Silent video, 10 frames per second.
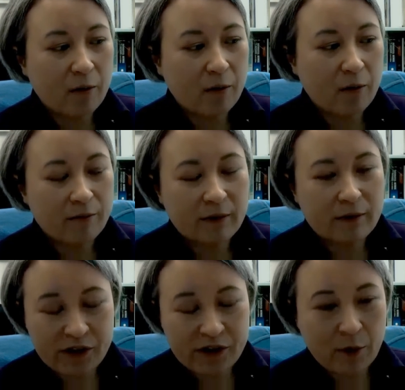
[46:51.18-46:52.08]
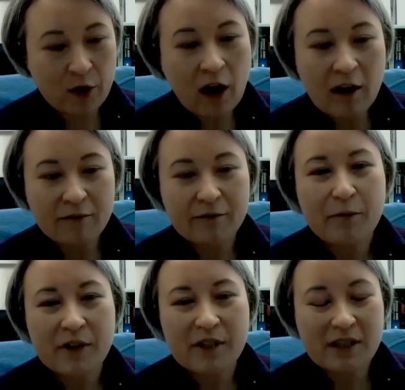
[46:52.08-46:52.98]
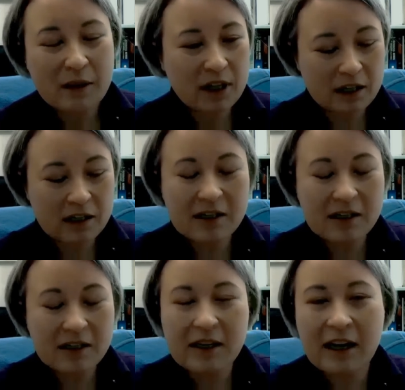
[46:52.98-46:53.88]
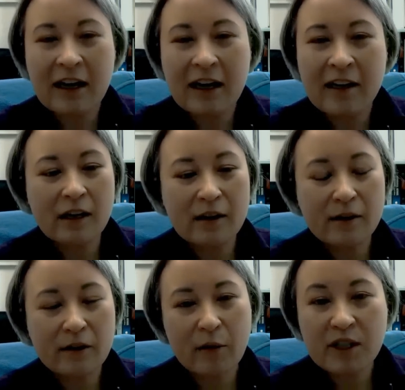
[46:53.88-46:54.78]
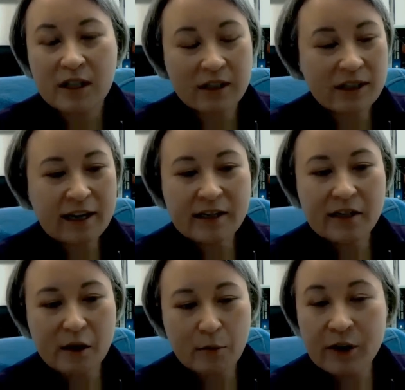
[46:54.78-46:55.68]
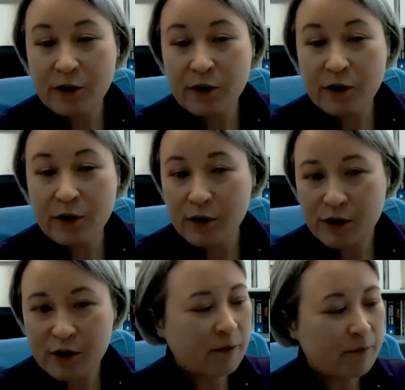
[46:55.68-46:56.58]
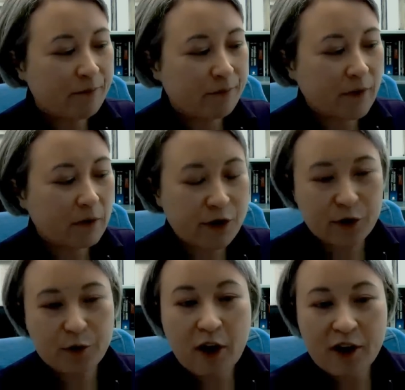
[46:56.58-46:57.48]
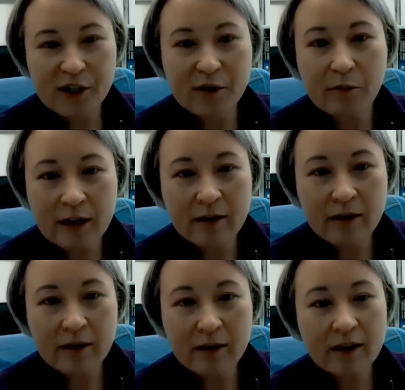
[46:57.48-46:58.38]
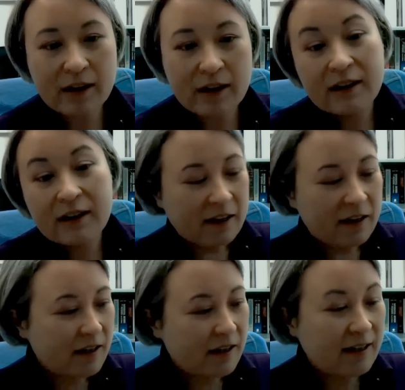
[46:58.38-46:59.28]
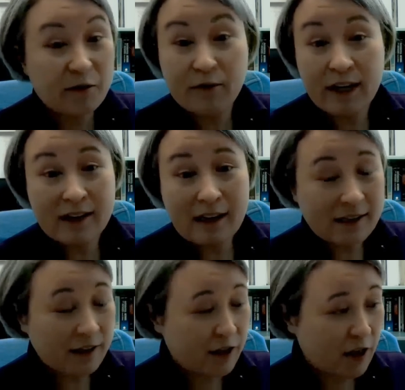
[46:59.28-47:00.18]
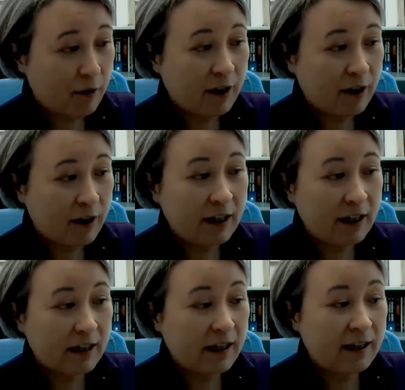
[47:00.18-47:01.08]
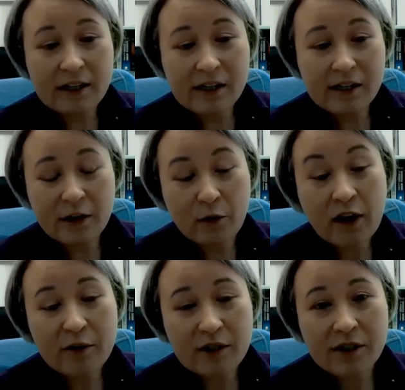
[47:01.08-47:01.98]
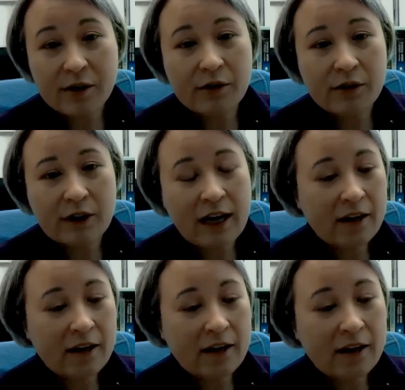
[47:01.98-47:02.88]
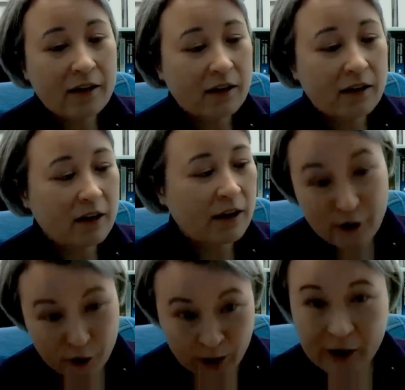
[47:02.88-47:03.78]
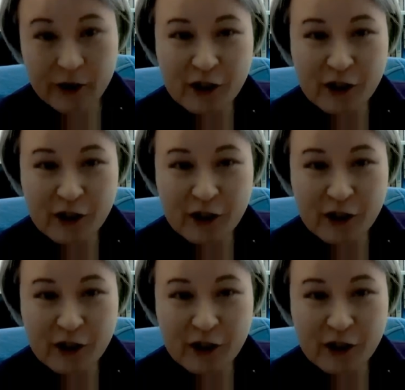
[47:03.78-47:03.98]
took one summer off from the CPs and came and did a NASA summer internship research project with me, and he did a fantastic job on it, and now he is a graduate student at studying astrobiology, in